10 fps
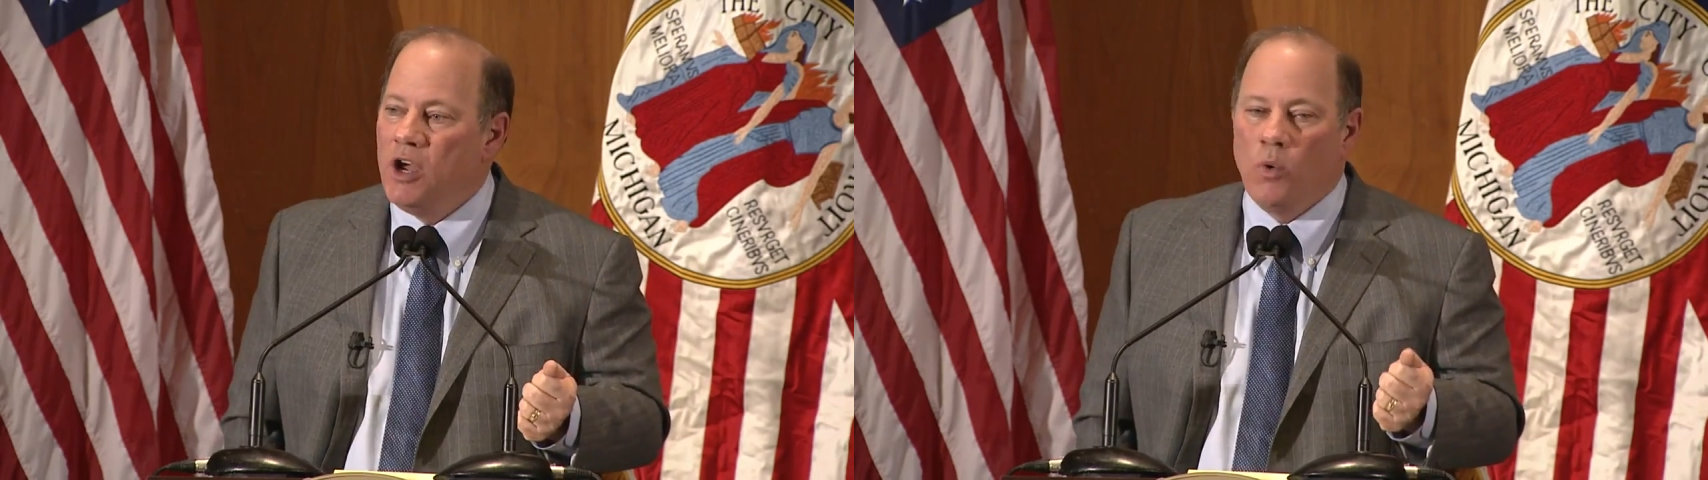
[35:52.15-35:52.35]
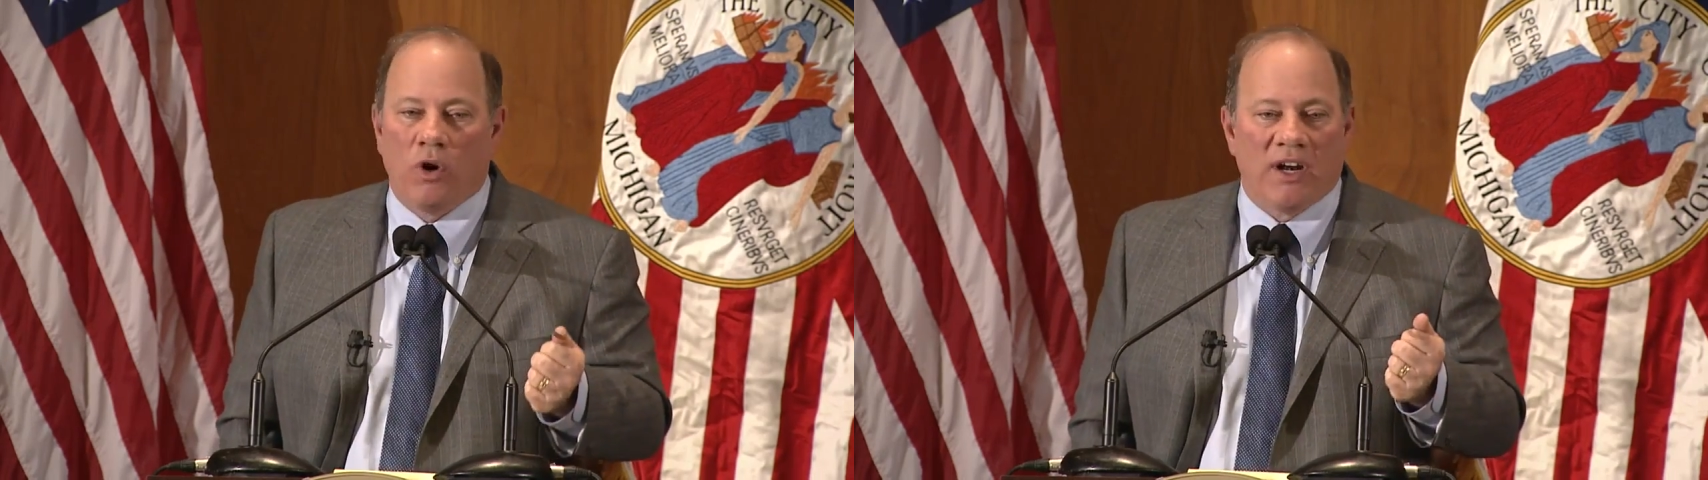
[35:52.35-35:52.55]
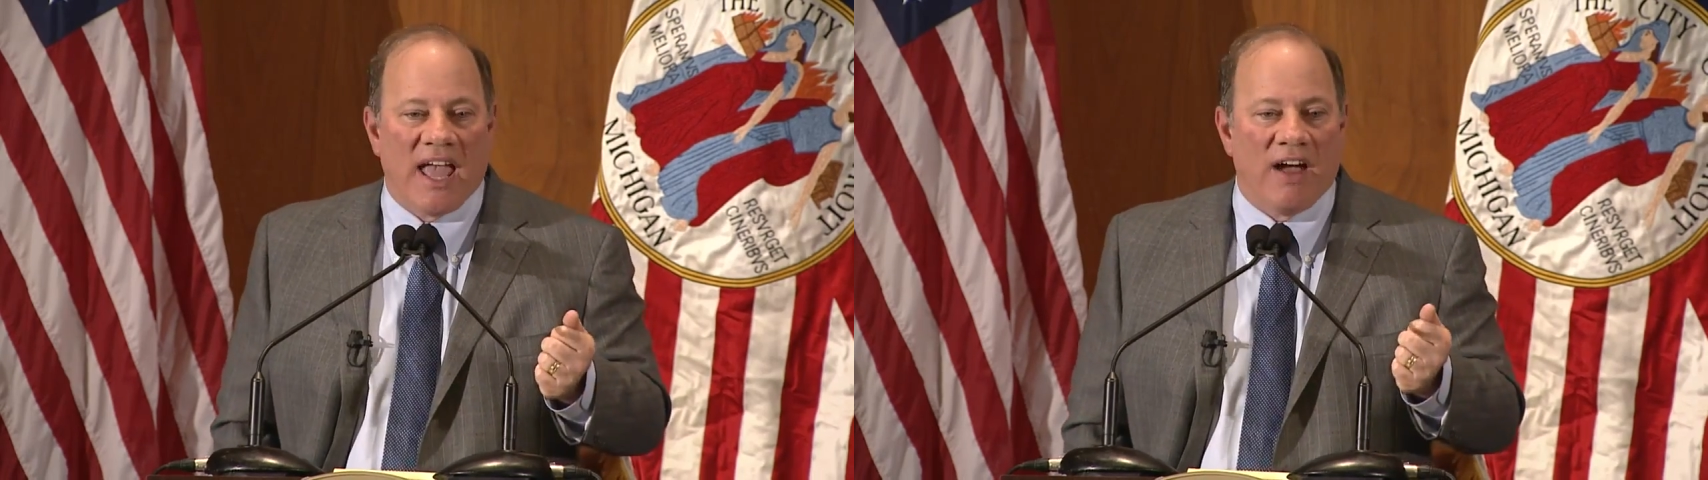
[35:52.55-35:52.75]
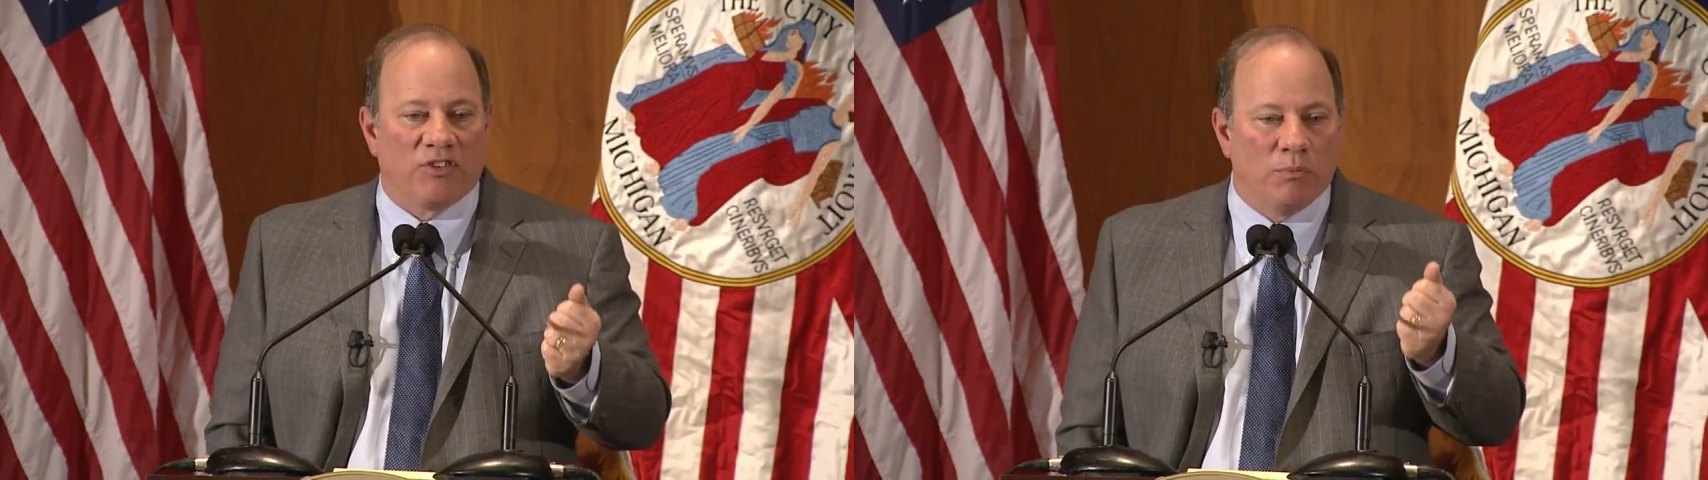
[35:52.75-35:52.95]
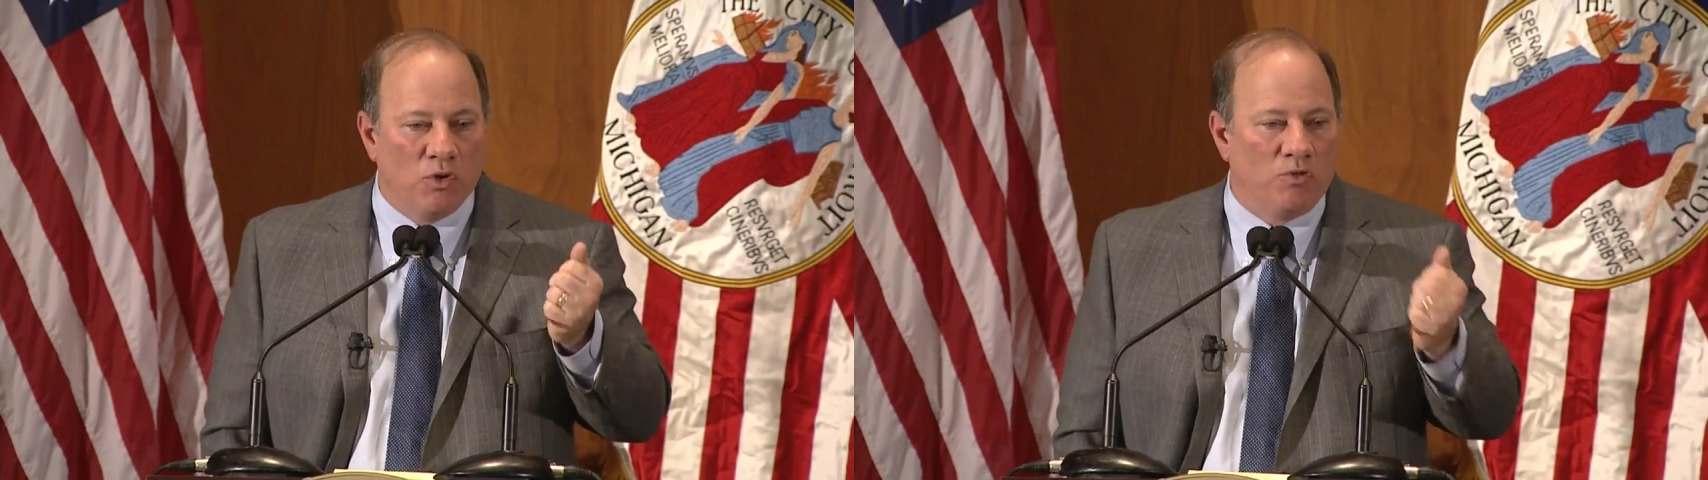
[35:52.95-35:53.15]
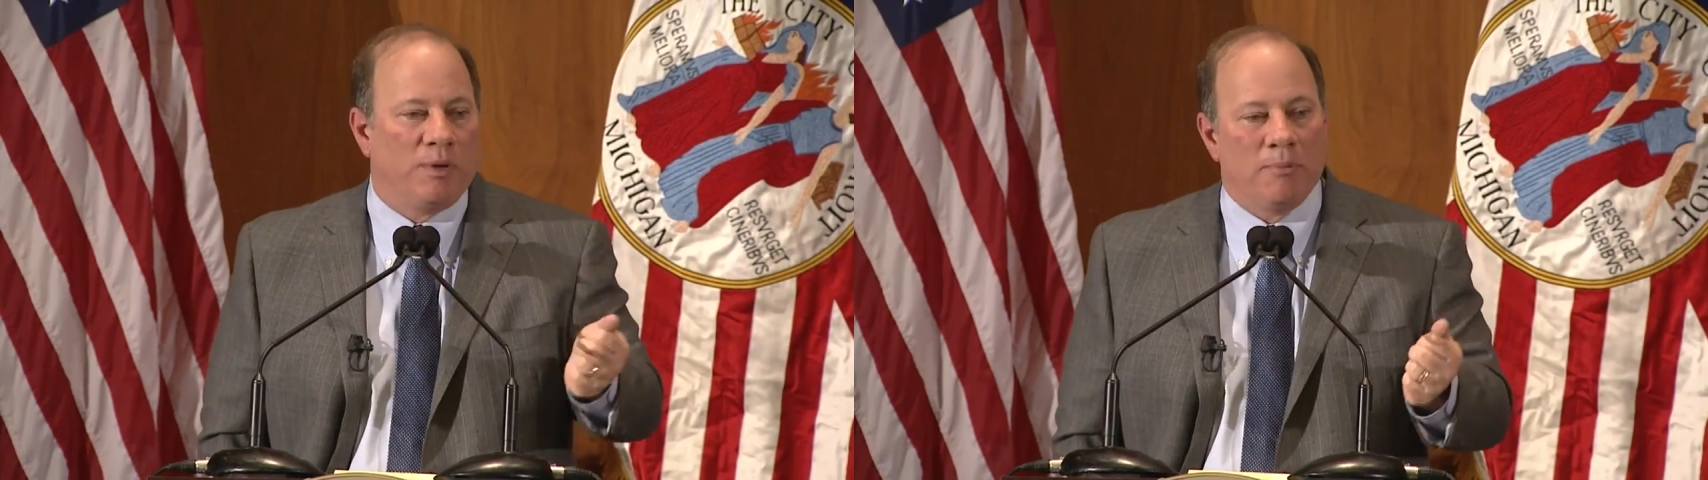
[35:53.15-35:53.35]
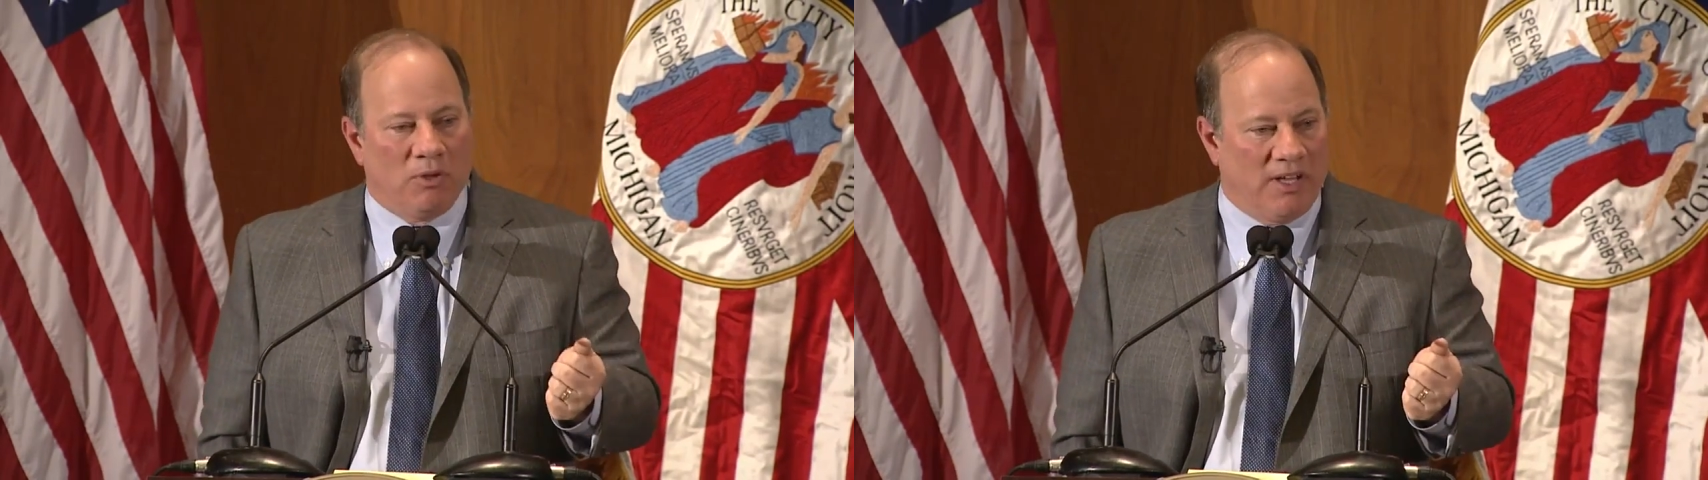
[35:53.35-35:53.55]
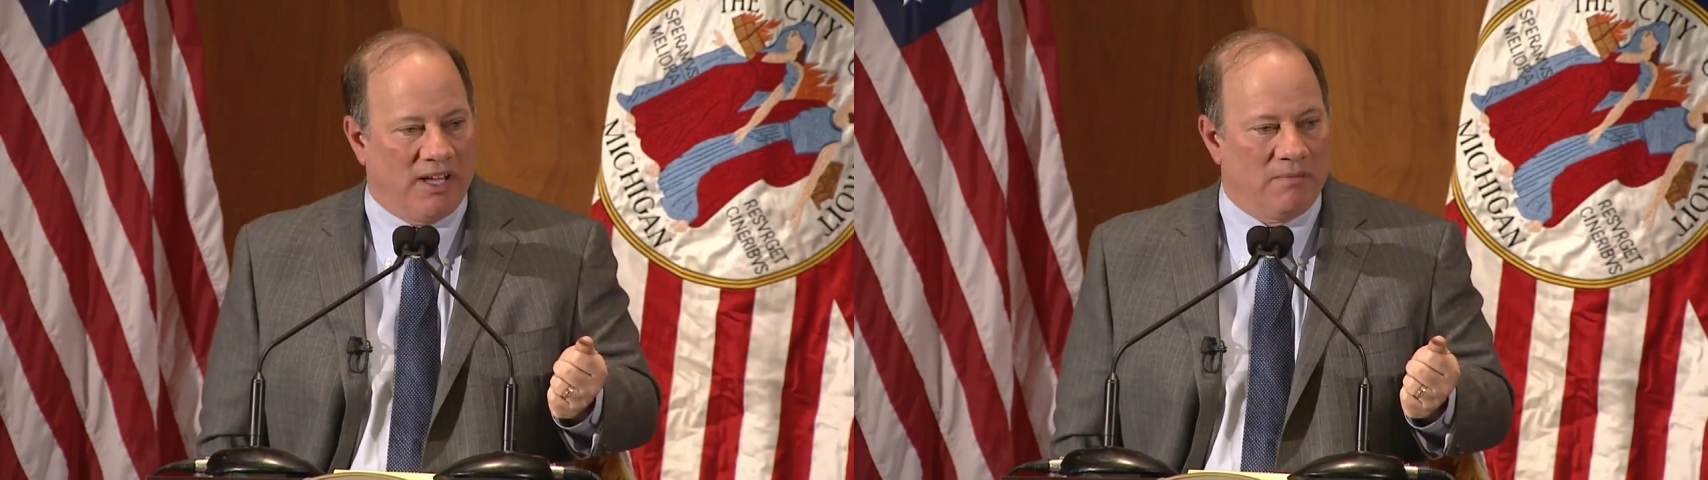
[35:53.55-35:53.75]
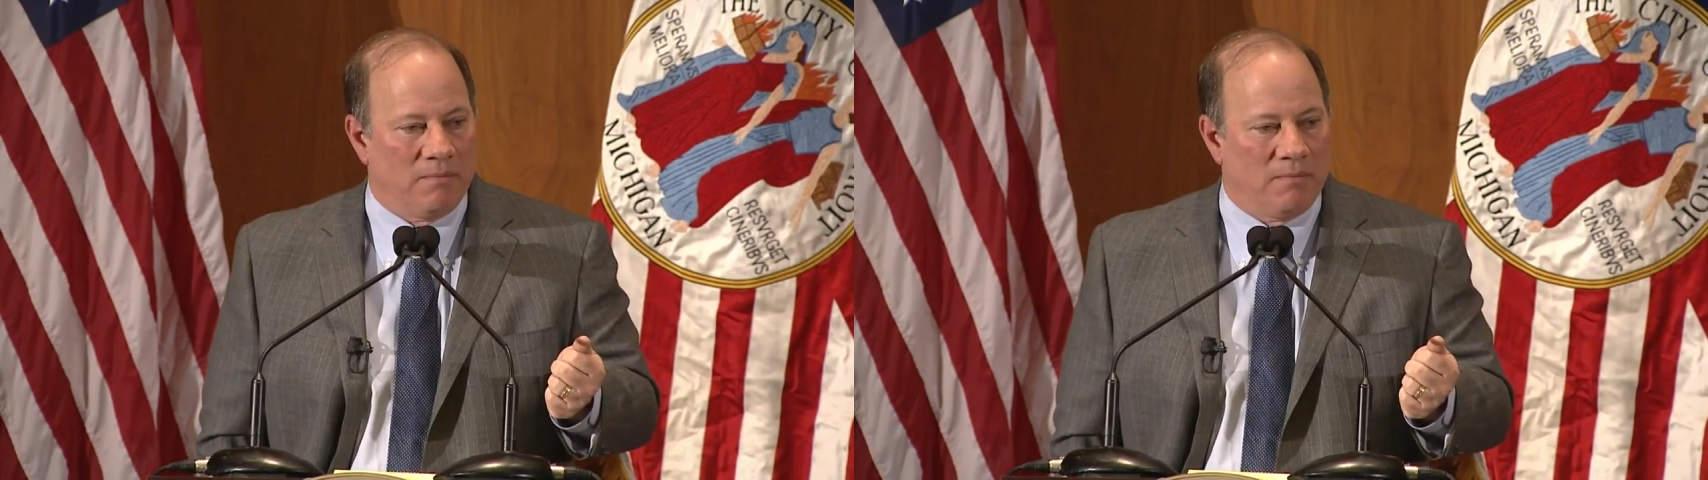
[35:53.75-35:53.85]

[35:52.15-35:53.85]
we're going to have to move people in.